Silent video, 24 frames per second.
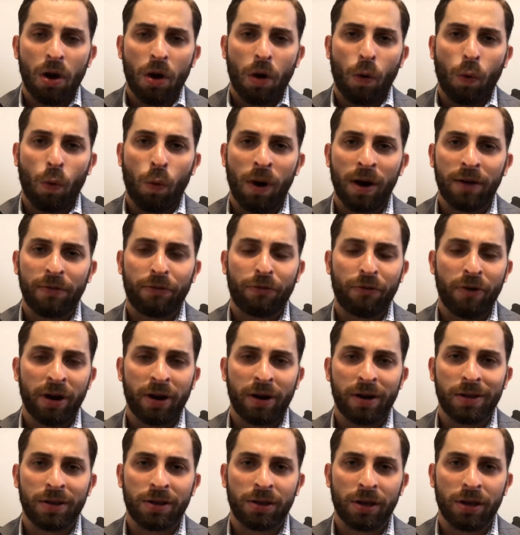what
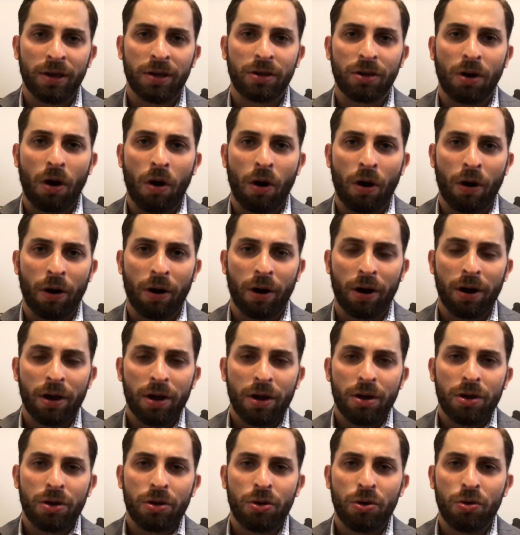fragrances are
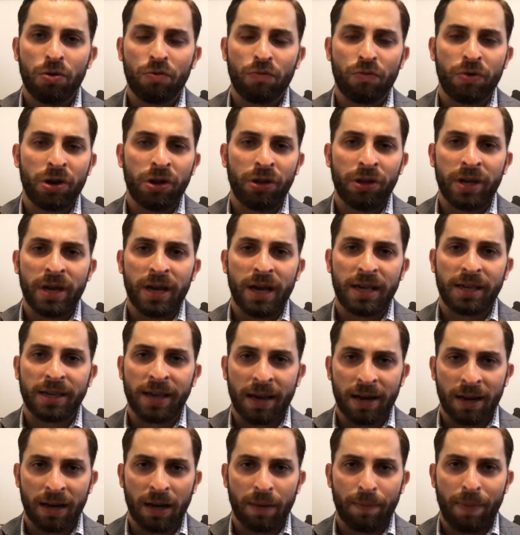you really
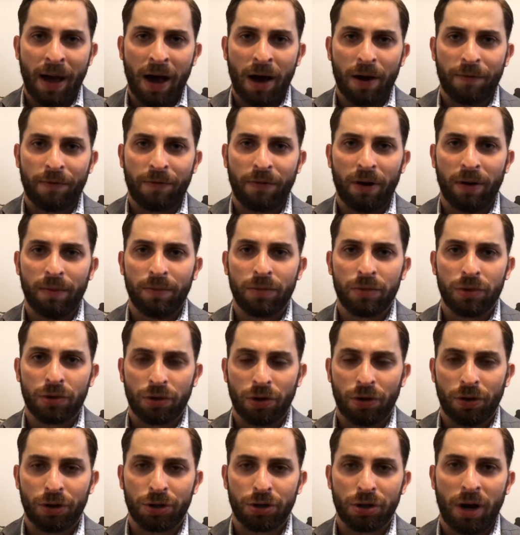excited about from
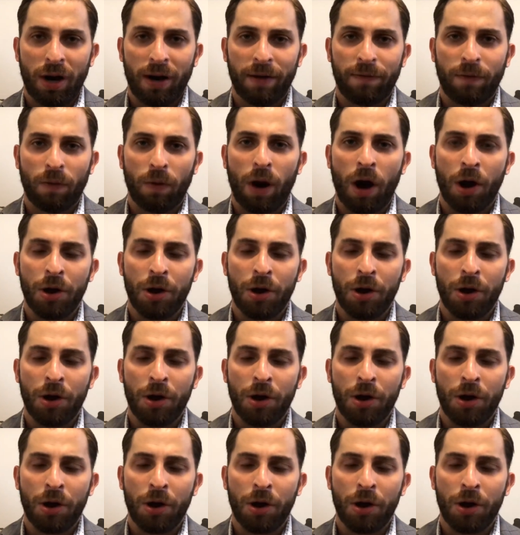Xerjoff?